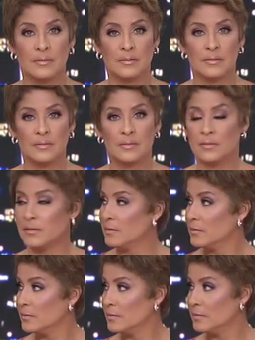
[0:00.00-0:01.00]

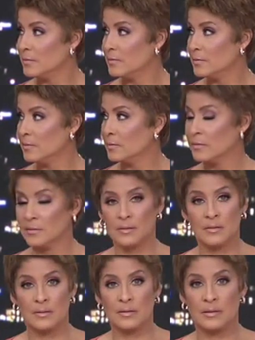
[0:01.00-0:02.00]

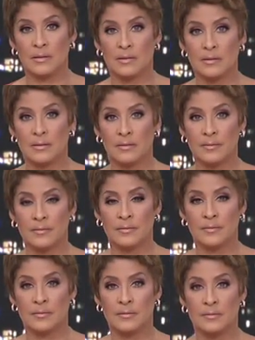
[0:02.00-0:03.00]

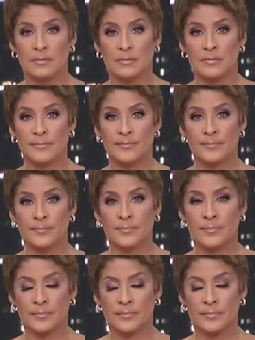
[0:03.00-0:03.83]
[no speech]